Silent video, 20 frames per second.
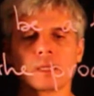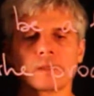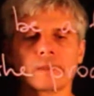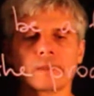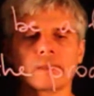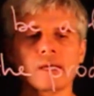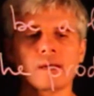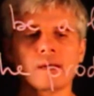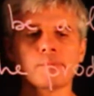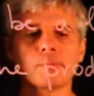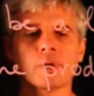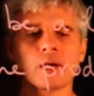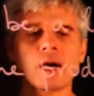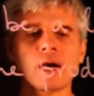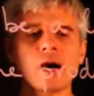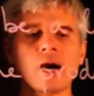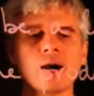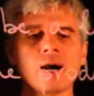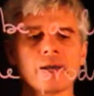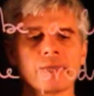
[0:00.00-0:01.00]
number
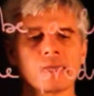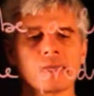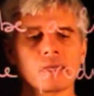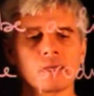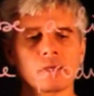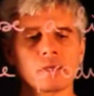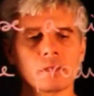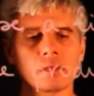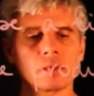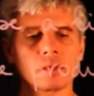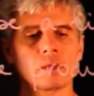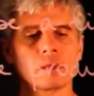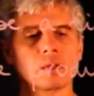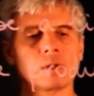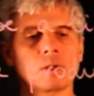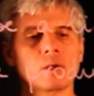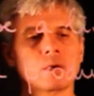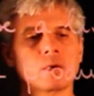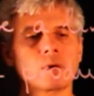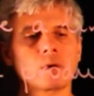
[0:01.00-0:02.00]
I
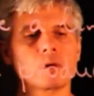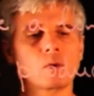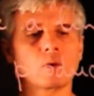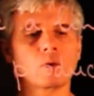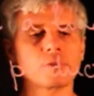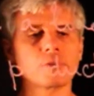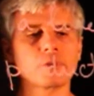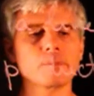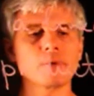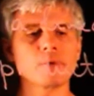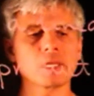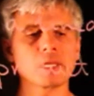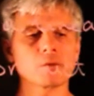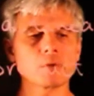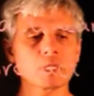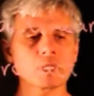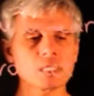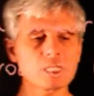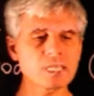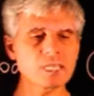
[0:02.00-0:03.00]
of the
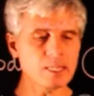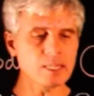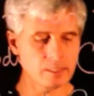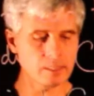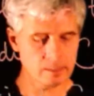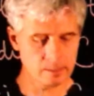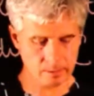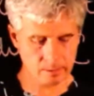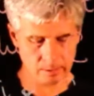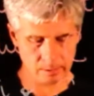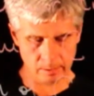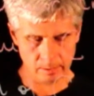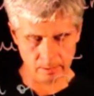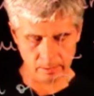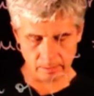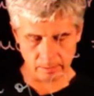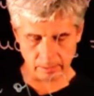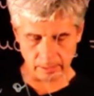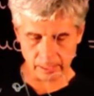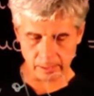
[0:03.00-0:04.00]
matrix C,
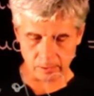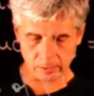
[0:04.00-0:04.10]
right?